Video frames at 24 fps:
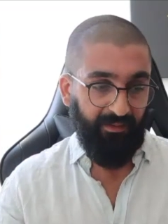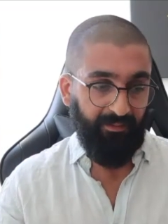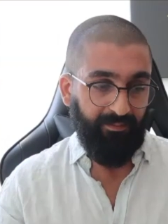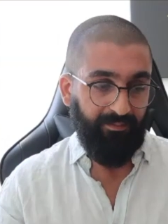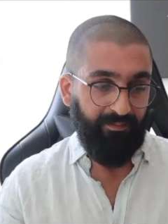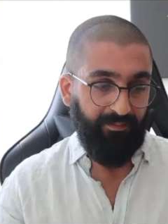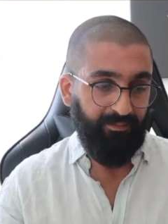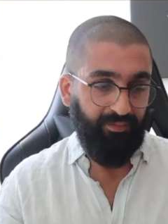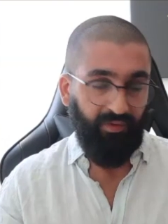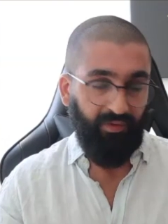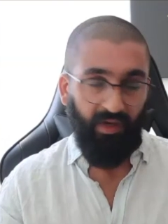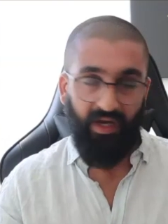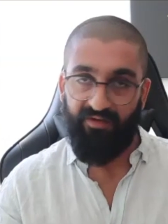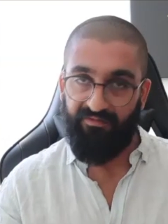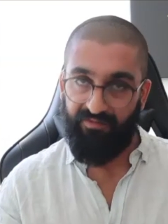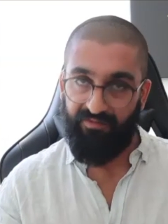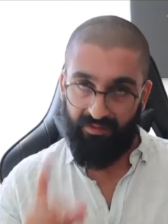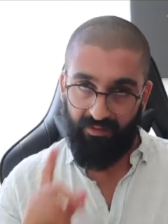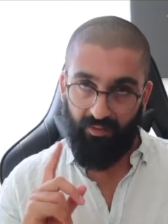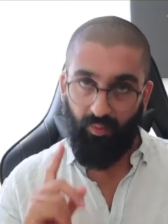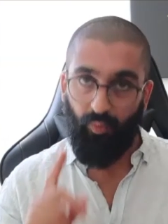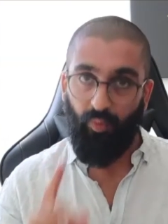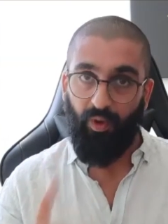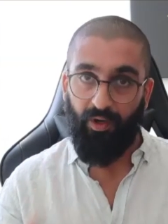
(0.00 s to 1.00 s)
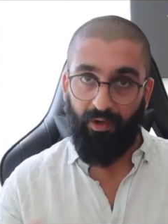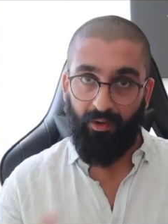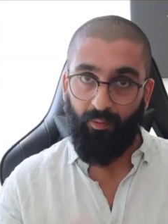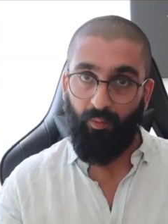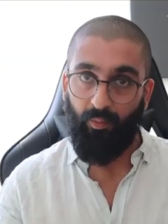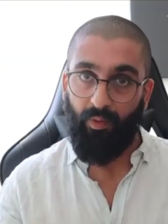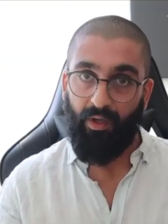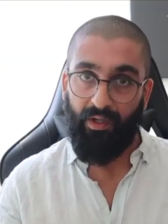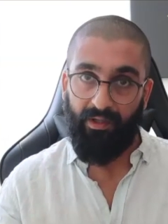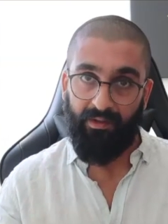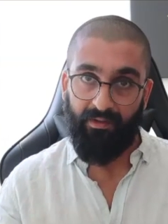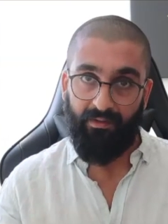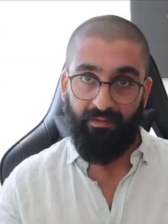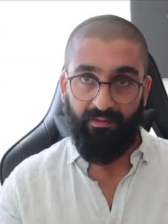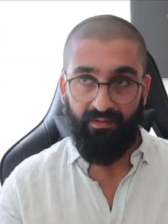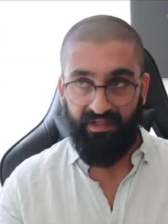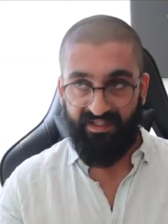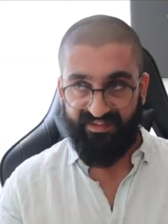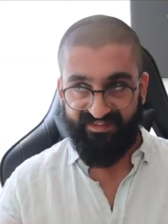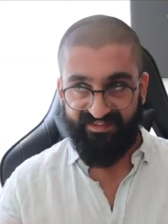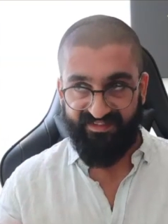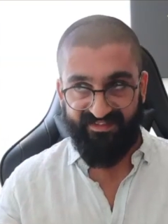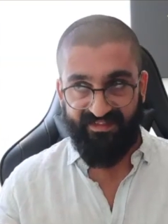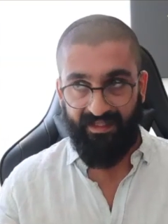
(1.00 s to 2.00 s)
private one-on-one
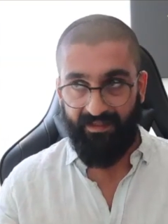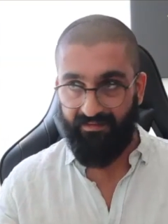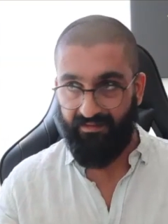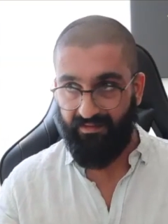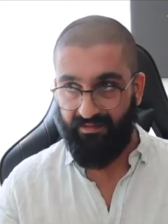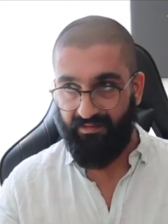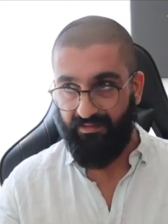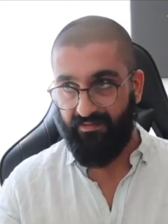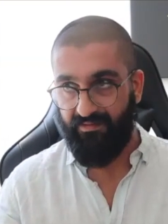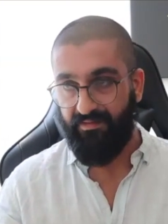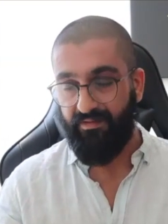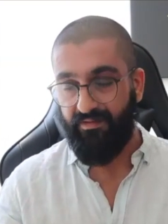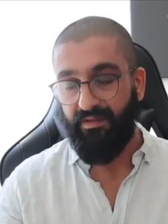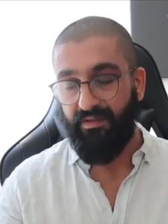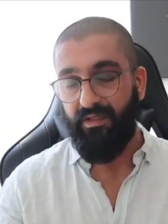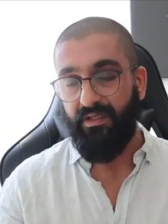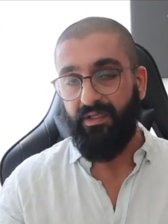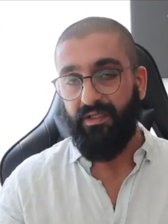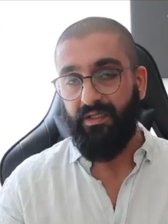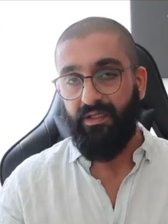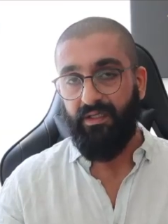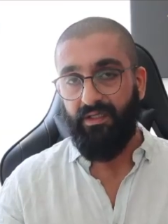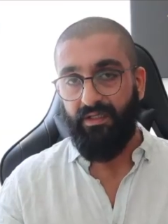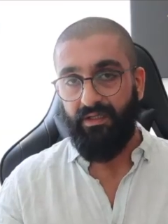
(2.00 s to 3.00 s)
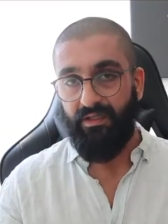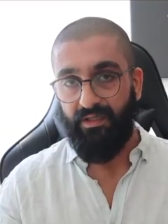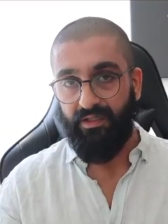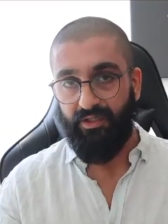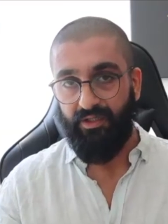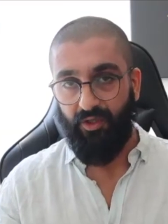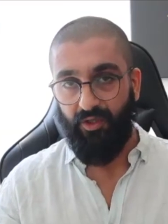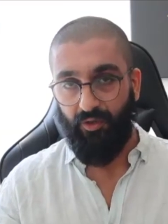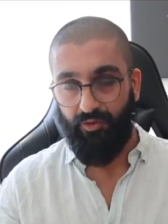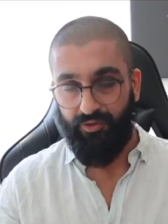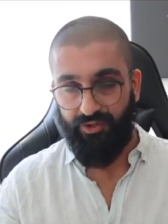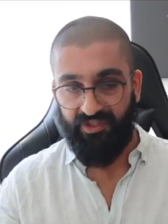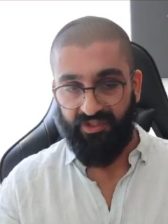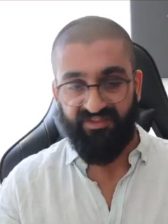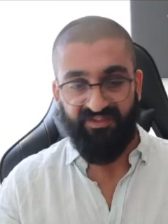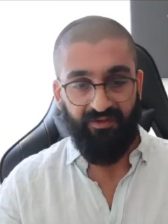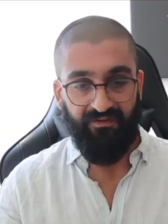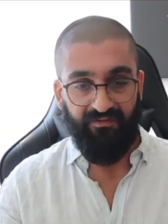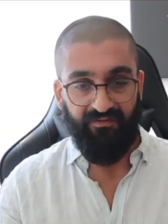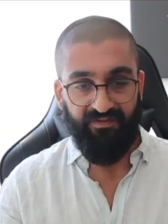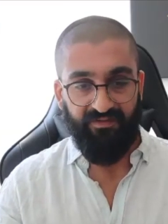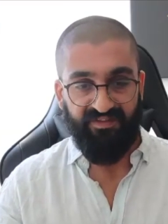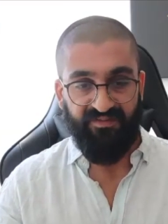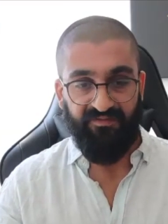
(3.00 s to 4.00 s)
extended coaching
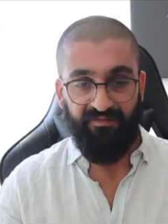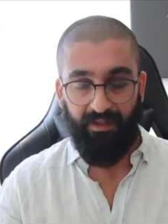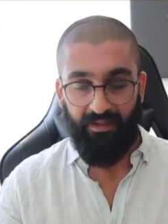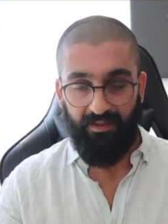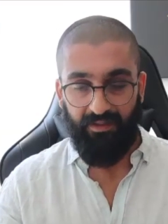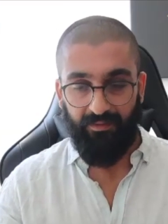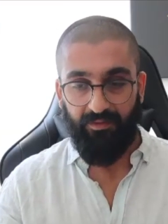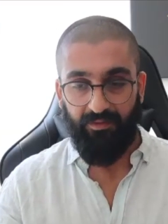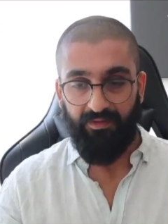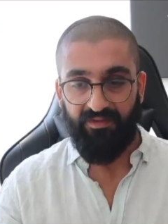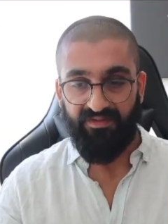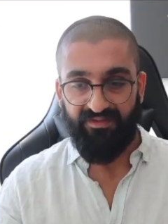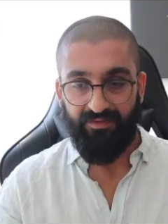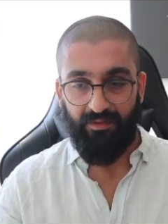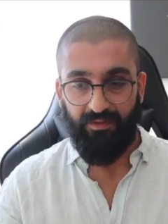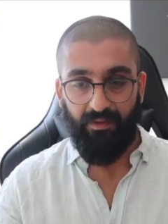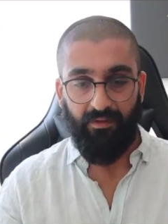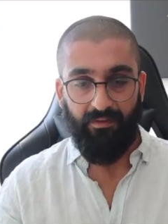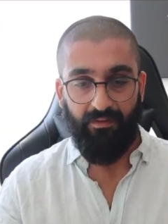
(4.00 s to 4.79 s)
service available as well.